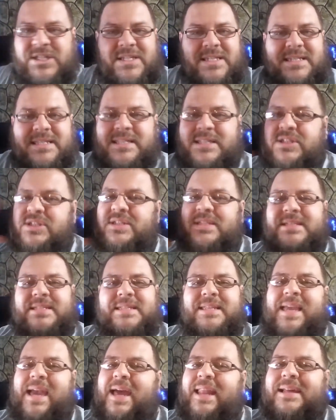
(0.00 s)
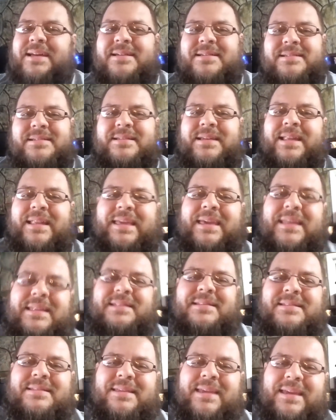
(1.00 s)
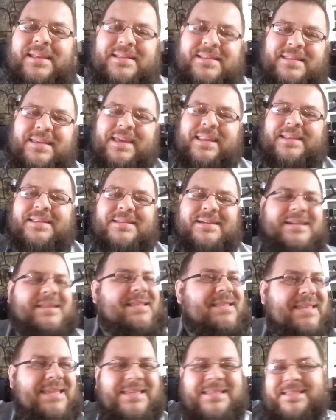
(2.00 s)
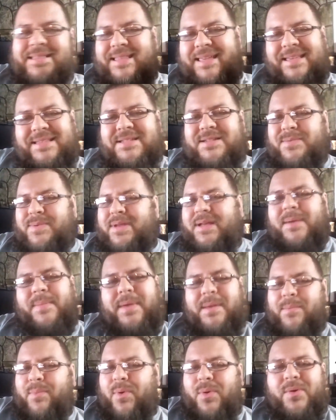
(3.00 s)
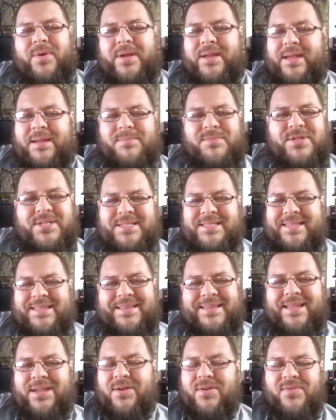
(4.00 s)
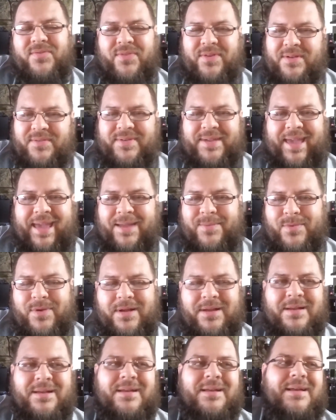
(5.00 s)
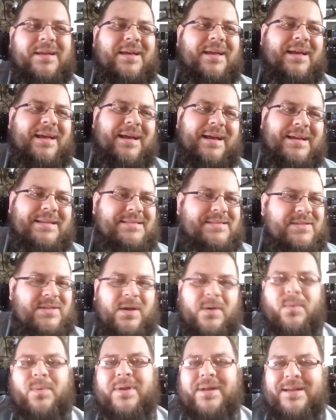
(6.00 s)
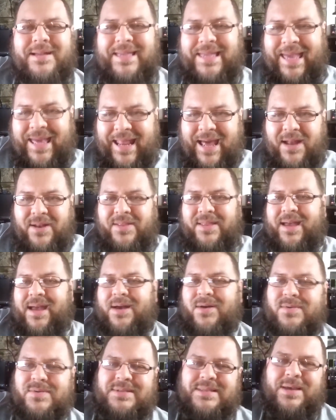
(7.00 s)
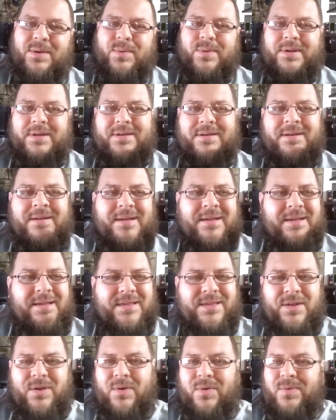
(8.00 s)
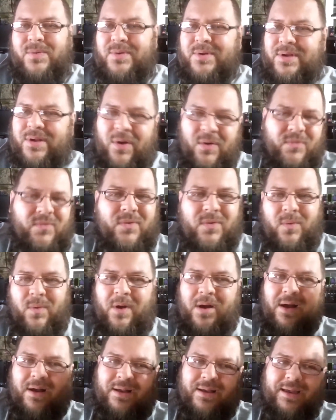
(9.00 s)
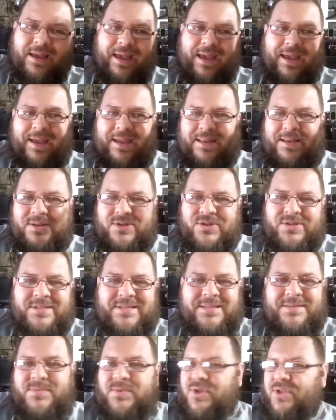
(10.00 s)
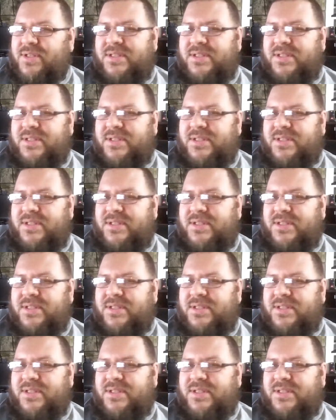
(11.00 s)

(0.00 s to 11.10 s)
just just gotta gotta get get get it done. these these are becoming boring. I'm just sitting here in front of a camera, and so I want to get out of the house. I want to you know go for a walk and just